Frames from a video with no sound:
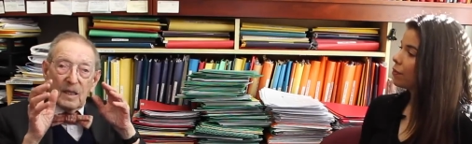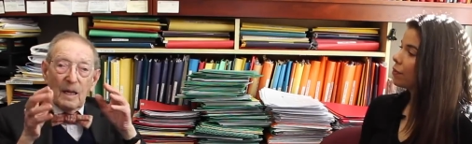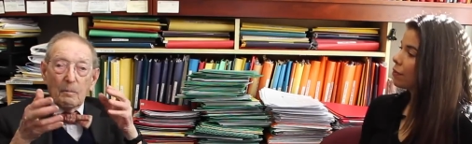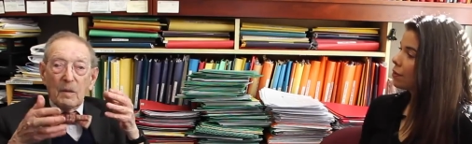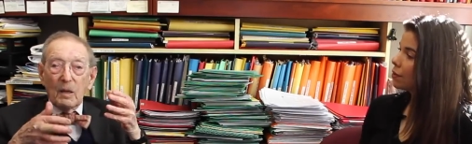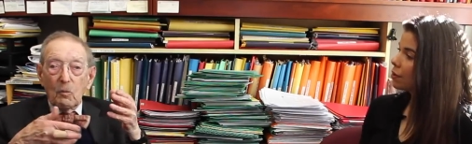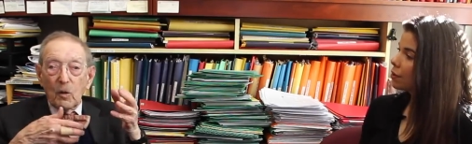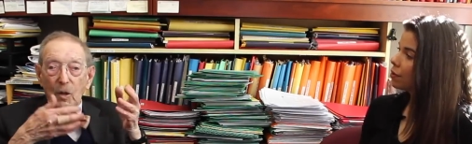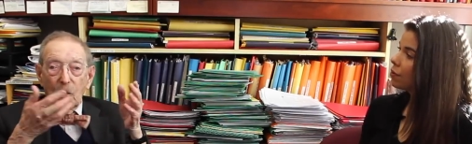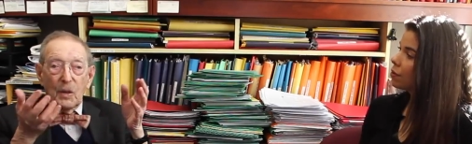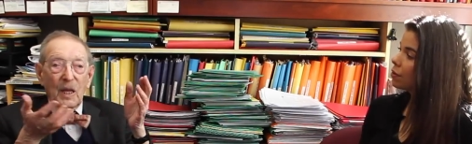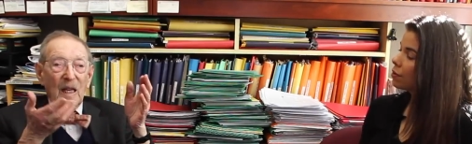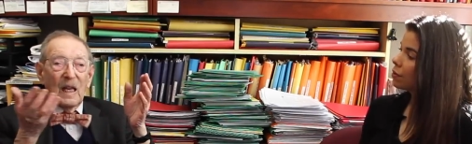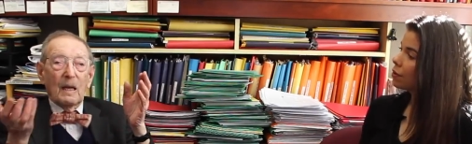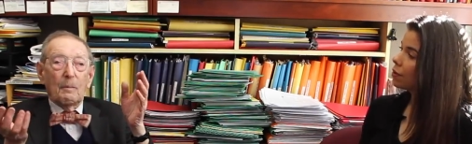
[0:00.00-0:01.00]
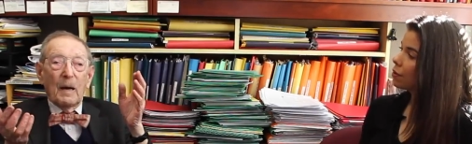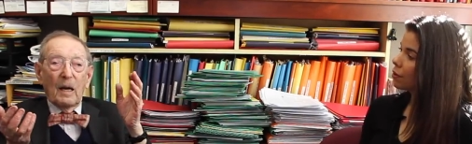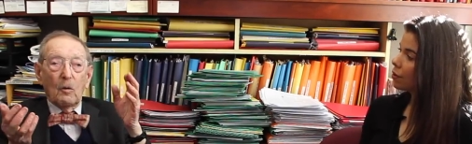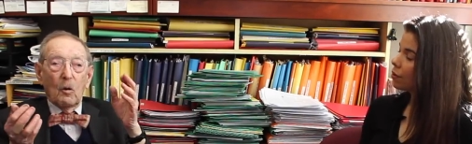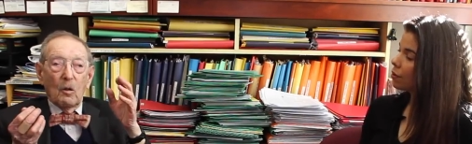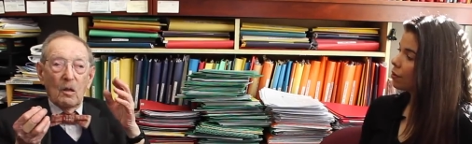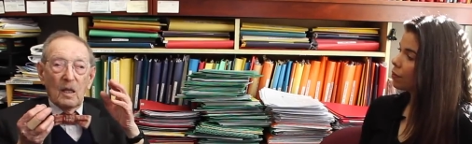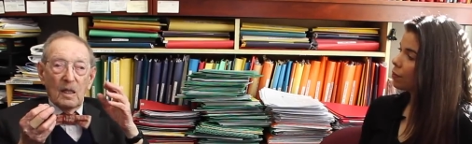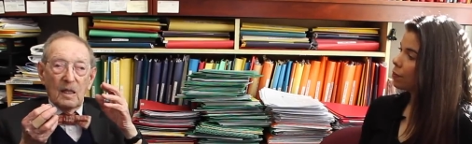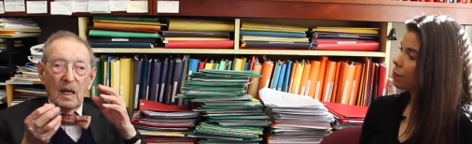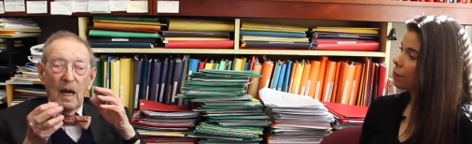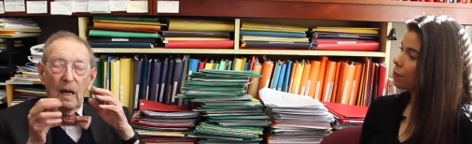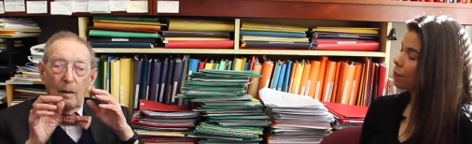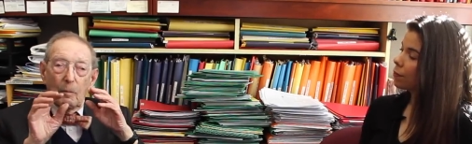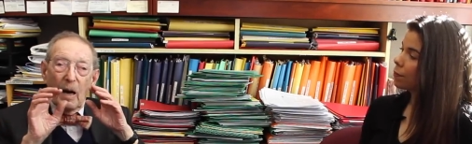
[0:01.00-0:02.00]
Speaker 1: something we're thinking about all the
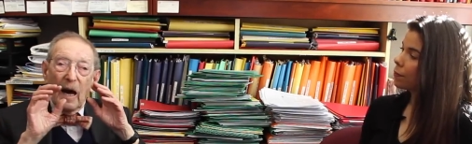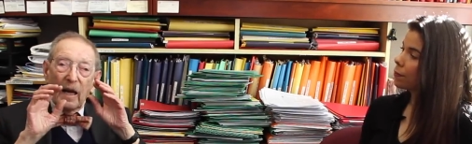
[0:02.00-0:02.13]
time.